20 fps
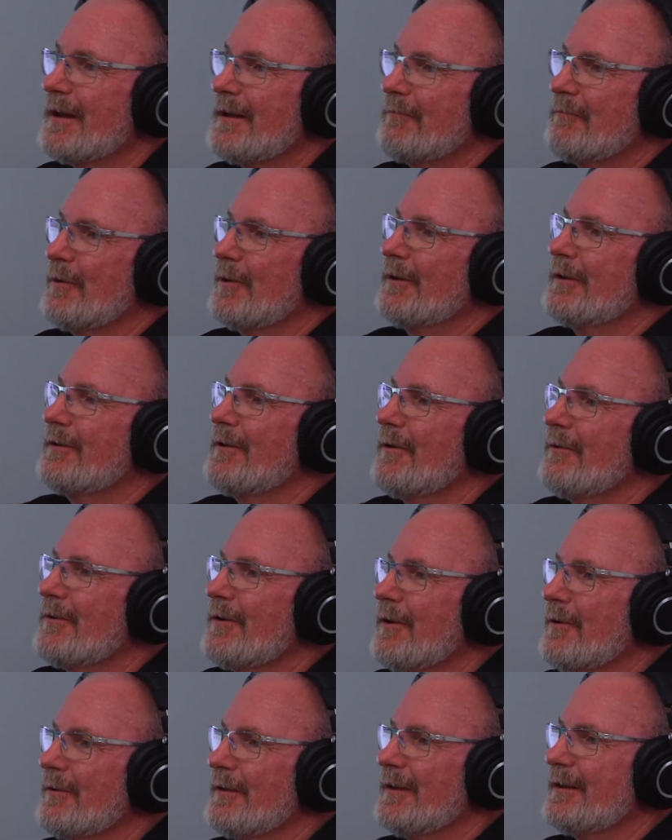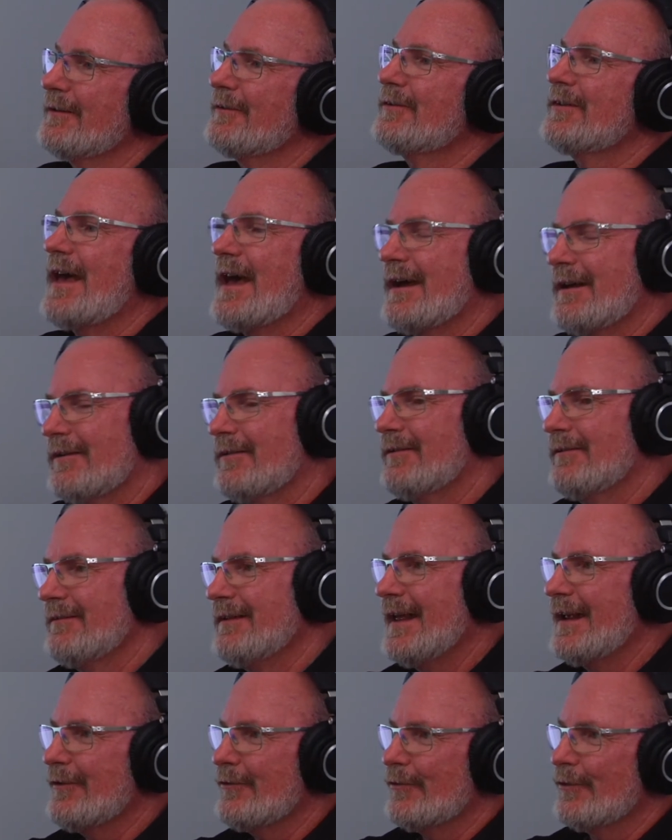I really don't know the exact
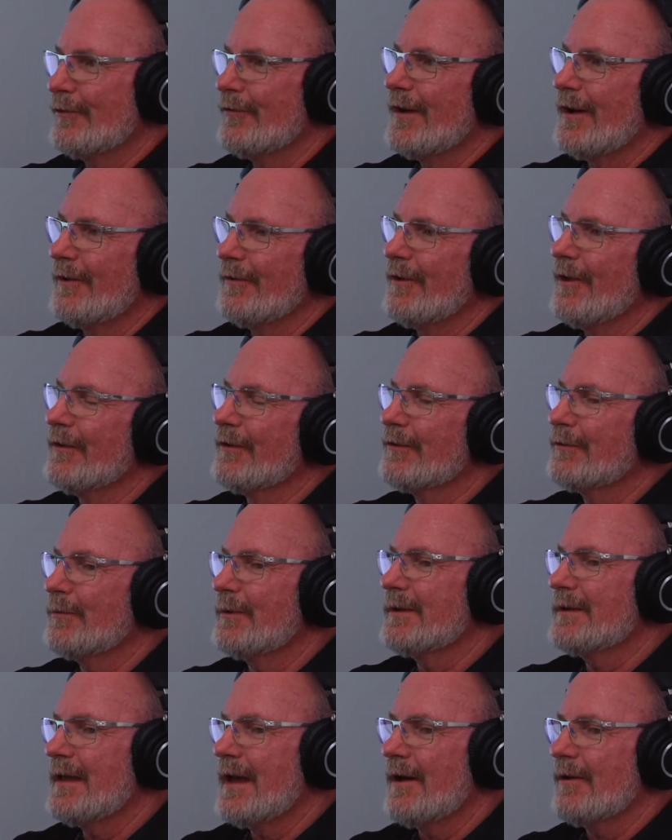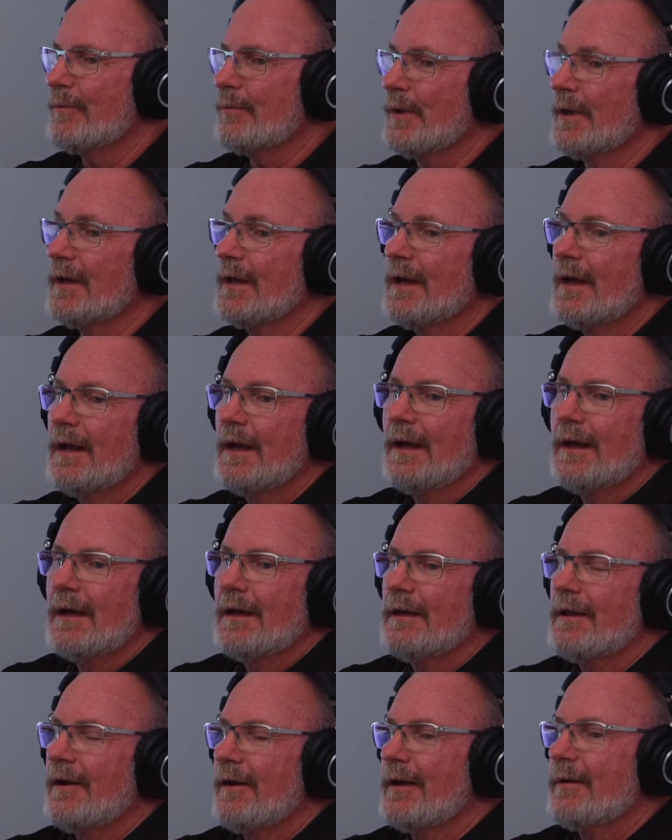nature of how all this went down, but,
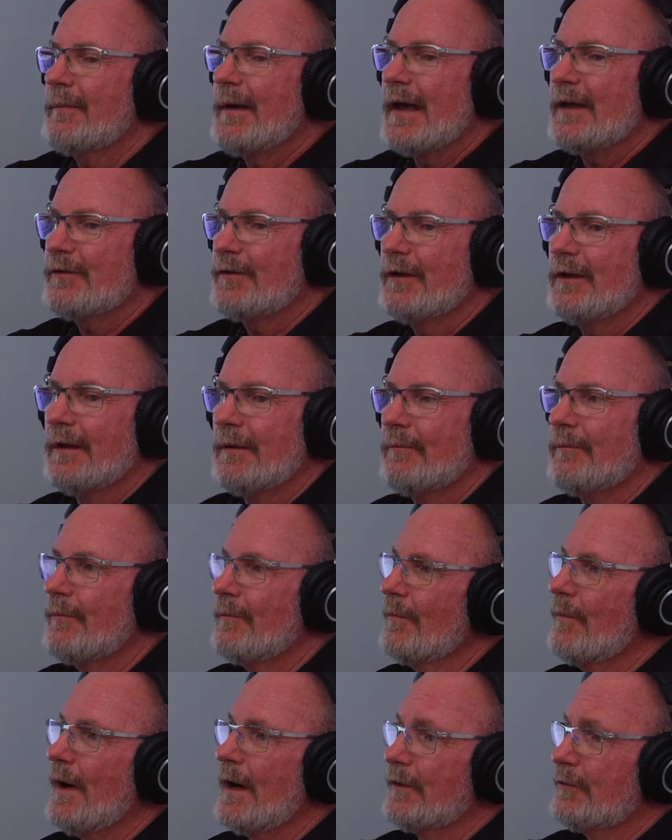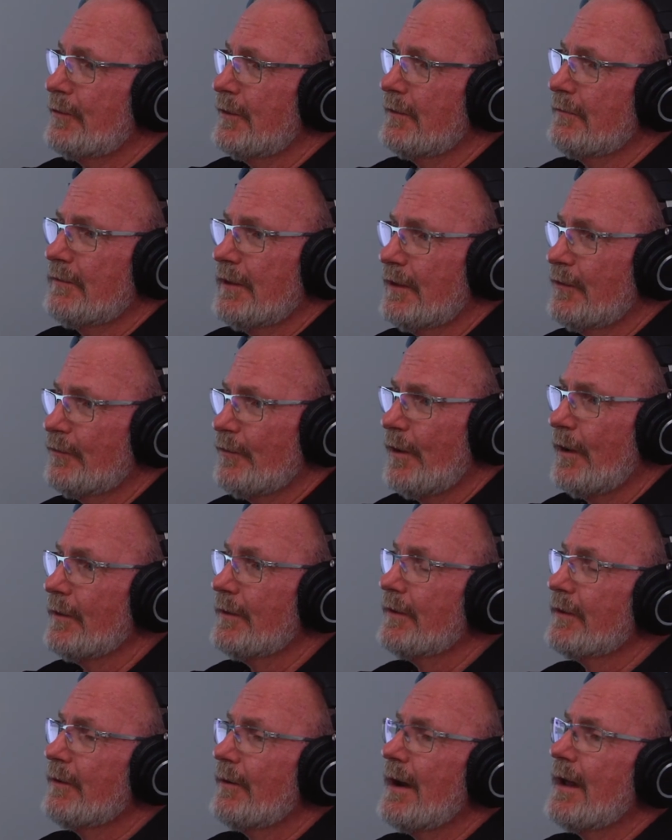you know, I imagine him watching things
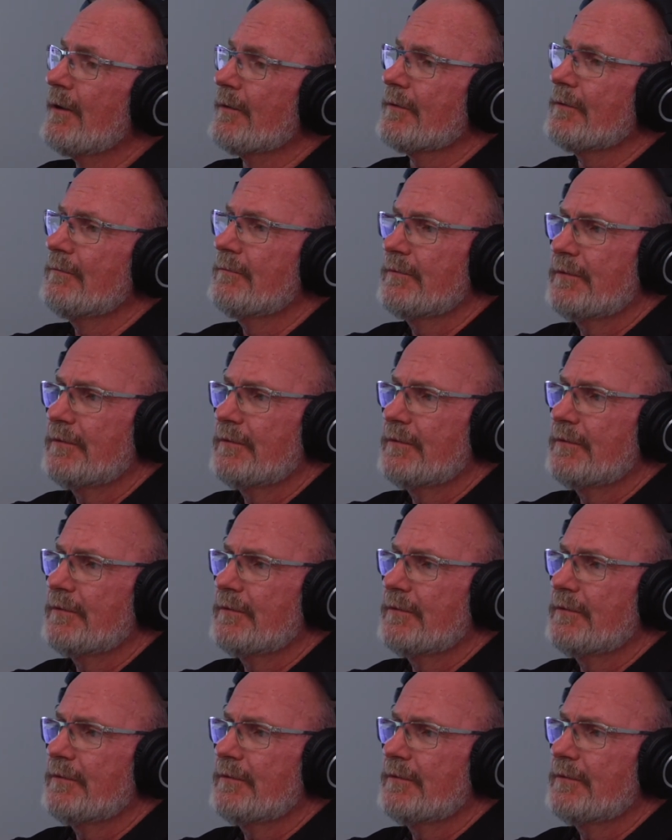fall to the ground.